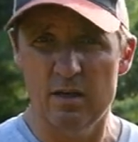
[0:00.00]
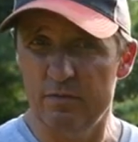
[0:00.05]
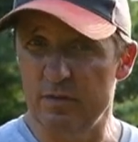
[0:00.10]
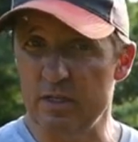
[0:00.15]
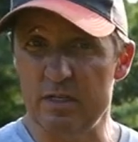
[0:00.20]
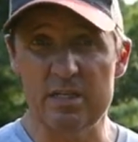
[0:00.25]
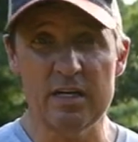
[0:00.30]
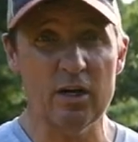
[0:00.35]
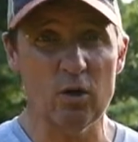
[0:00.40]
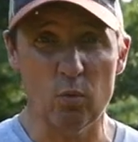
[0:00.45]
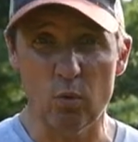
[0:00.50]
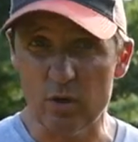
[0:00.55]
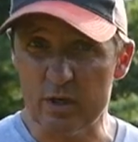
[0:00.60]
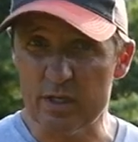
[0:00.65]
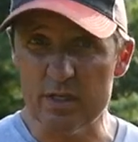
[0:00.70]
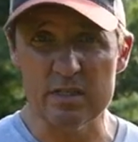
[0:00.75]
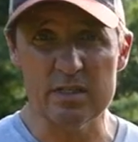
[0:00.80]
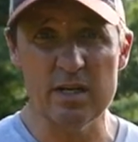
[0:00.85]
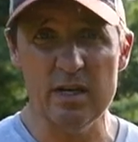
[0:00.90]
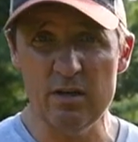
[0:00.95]
the deer will
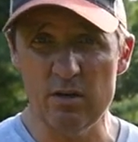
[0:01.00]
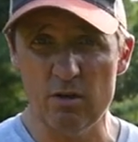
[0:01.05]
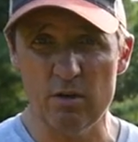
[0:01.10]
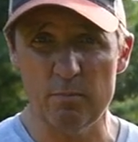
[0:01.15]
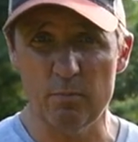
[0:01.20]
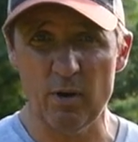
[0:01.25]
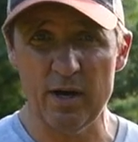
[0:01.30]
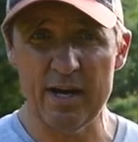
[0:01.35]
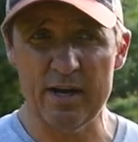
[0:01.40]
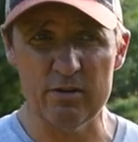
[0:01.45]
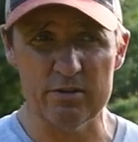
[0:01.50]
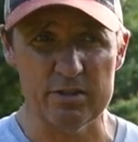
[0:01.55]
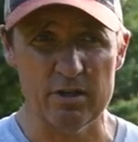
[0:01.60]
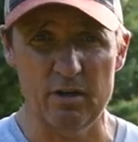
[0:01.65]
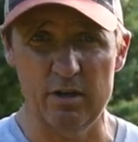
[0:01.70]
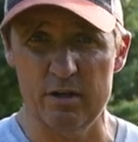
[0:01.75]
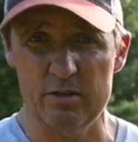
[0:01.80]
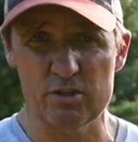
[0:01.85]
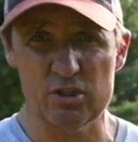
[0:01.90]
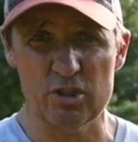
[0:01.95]
continue to browse
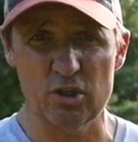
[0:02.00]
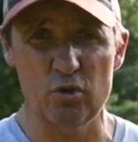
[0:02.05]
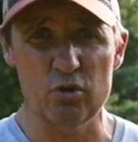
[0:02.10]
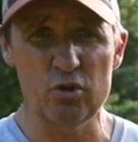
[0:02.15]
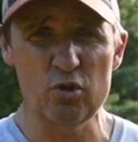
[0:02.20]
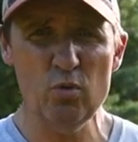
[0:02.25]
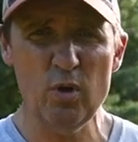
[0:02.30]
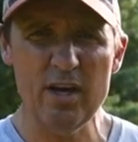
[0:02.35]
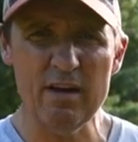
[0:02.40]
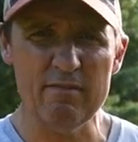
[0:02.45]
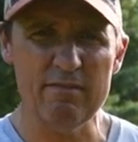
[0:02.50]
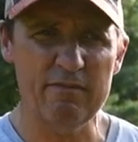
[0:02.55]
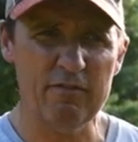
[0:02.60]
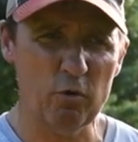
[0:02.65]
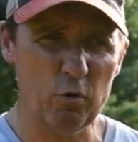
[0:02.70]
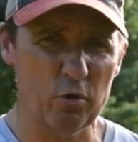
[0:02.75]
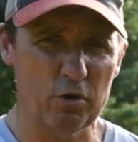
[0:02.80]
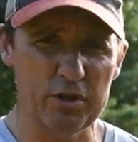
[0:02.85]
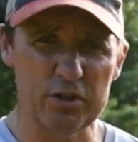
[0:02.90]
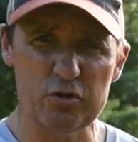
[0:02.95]
on it. So you have
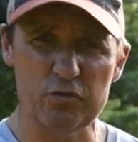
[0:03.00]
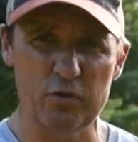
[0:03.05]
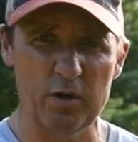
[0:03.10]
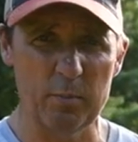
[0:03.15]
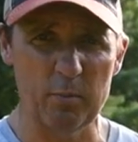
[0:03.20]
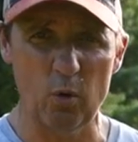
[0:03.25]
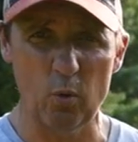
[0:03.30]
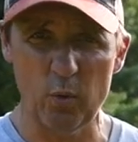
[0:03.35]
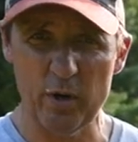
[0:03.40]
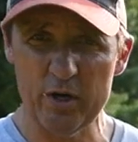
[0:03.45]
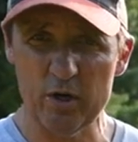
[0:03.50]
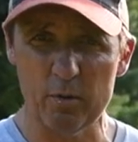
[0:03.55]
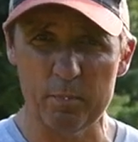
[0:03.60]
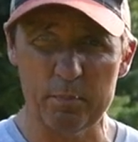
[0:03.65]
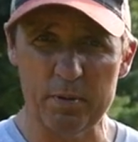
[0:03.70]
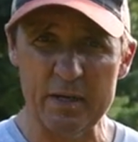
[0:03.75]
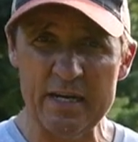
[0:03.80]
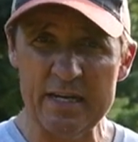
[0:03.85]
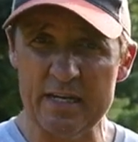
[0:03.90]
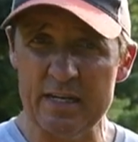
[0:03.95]
forage from a winter
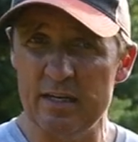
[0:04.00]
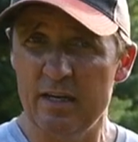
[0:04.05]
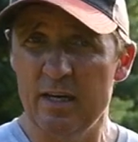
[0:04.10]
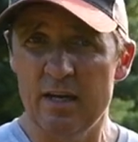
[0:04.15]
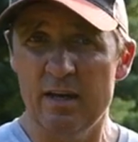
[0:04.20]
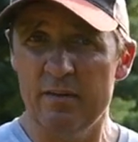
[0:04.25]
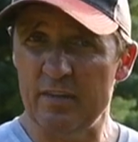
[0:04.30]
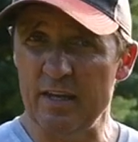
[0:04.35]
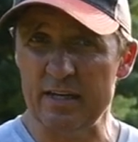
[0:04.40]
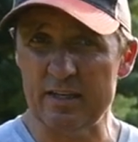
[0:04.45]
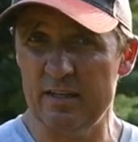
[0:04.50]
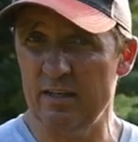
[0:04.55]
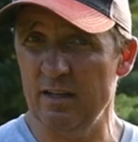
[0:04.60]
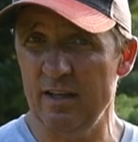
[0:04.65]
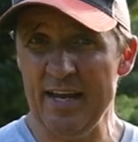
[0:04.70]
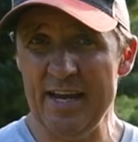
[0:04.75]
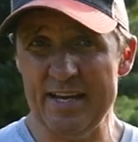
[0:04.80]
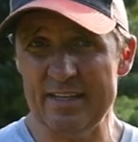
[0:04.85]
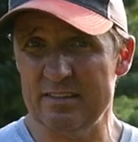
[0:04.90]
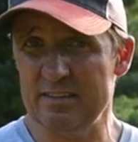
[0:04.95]
pea that can
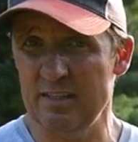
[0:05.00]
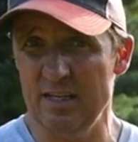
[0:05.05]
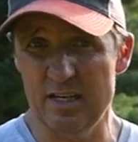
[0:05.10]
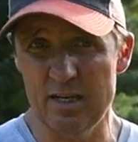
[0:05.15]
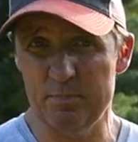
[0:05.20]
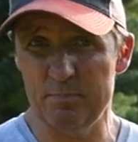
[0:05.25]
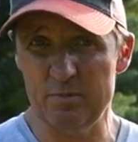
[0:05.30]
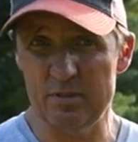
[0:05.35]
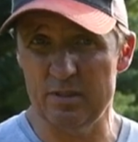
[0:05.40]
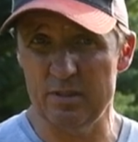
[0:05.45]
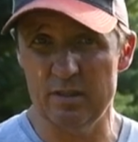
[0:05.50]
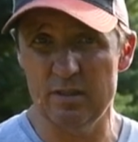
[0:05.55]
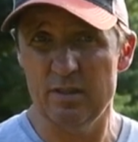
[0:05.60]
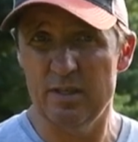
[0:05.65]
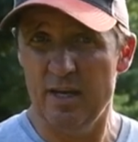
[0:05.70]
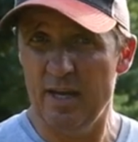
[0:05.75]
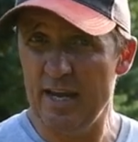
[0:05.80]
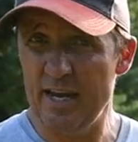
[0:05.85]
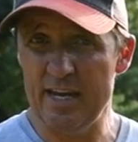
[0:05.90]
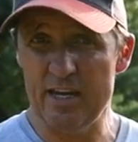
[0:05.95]
last up to
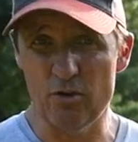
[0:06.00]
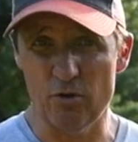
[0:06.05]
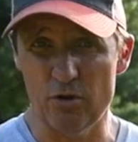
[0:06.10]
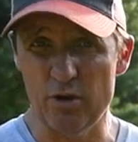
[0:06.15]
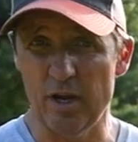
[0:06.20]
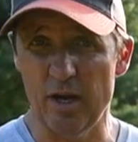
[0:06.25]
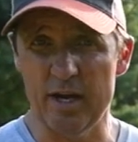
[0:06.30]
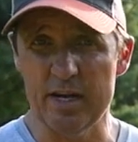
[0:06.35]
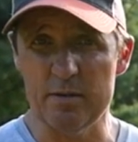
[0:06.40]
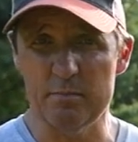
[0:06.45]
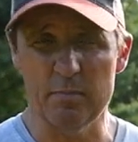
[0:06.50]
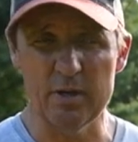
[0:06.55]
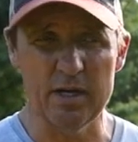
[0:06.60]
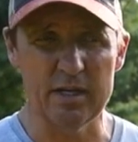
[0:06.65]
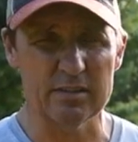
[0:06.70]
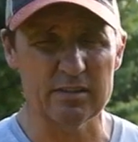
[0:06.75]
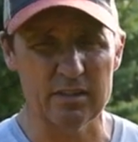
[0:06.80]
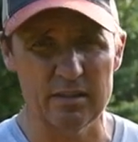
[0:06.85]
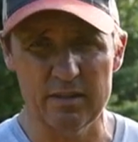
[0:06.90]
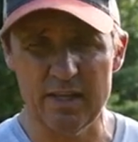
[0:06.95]
eight or nine
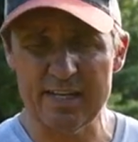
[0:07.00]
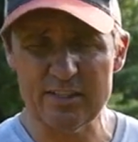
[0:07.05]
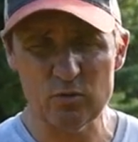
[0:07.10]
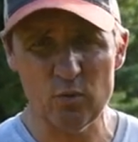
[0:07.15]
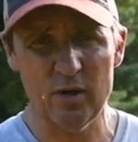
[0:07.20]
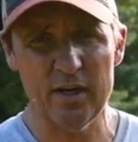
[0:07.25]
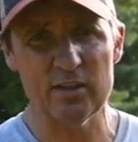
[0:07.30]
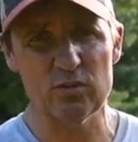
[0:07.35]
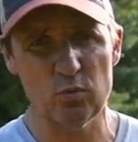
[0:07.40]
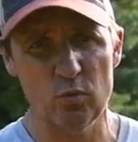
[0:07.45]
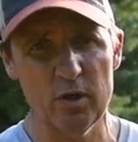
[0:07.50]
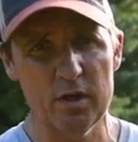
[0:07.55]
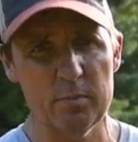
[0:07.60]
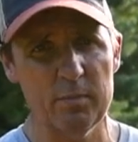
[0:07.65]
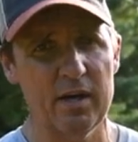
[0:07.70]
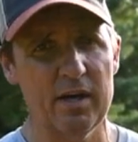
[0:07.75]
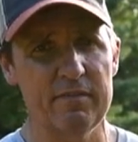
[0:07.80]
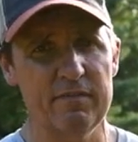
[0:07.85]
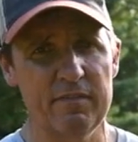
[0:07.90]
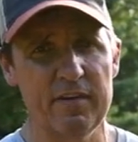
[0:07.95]
months. And that's why it's one of
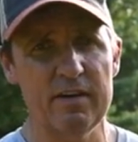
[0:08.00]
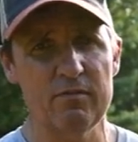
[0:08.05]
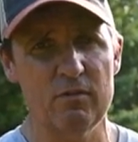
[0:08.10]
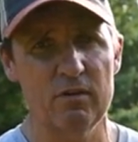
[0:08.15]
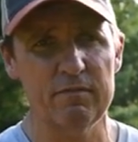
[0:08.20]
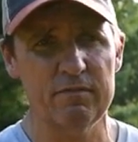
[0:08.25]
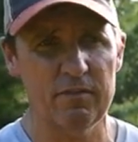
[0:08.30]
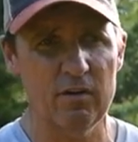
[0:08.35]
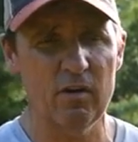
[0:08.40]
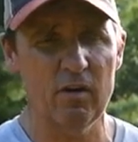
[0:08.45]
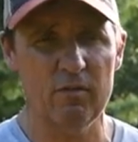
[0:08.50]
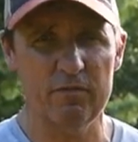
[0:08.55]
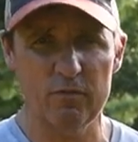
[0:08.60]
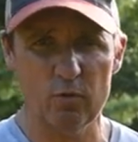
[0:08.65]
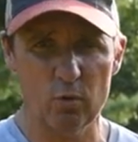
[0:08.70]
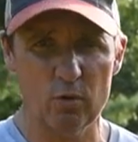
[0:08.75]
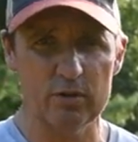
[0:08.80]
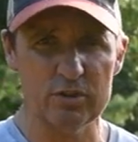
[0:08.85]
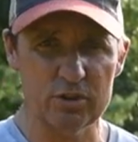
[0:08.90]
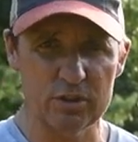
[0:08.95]
my favorite fall
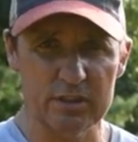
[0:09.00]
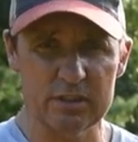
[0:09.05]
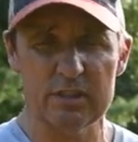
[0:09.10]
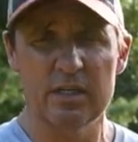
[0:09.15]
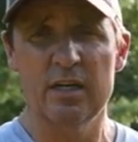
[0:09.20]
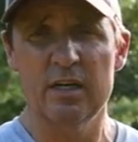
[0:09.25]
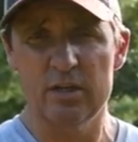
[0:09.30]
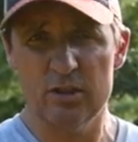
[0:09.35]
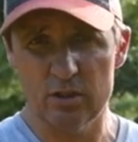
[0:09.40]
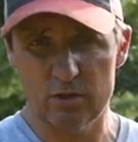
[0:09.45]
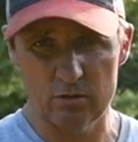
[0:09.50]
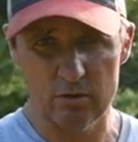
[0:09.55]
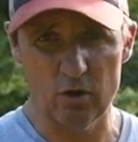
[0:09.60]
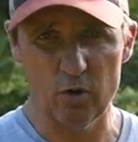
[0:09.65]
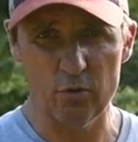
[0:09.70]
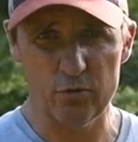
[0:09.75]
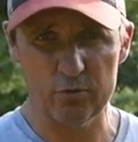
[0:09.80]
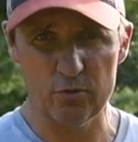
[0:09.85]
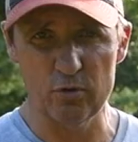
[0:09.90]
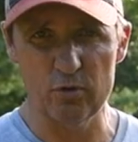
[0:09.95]
forages to
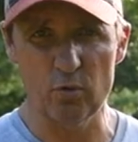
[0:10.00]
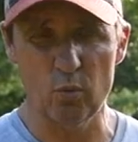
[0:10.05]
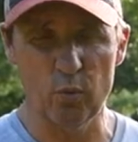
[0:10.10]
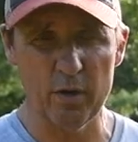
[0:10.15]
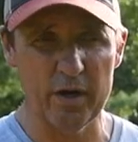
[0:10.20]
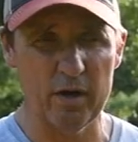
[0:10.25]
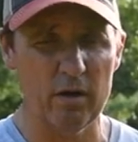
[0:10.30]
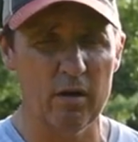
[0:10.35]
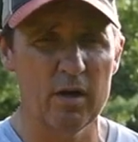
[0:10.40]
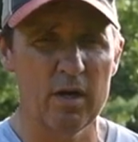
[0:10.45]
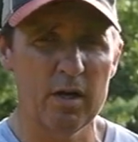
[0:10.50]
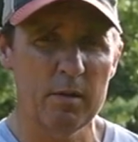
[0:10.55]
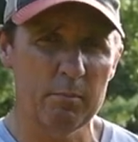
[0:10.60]
grow through the winter.